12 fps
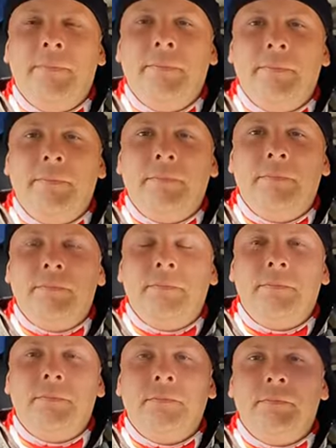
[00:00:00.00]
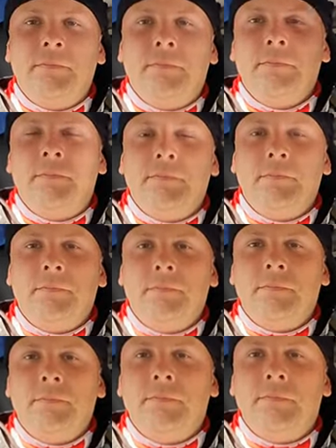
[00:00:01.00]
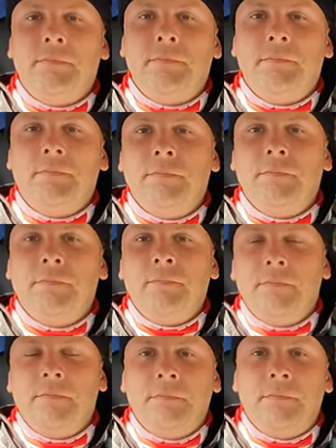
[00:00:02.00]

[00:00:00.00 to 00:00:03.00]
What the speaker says: (not speaking)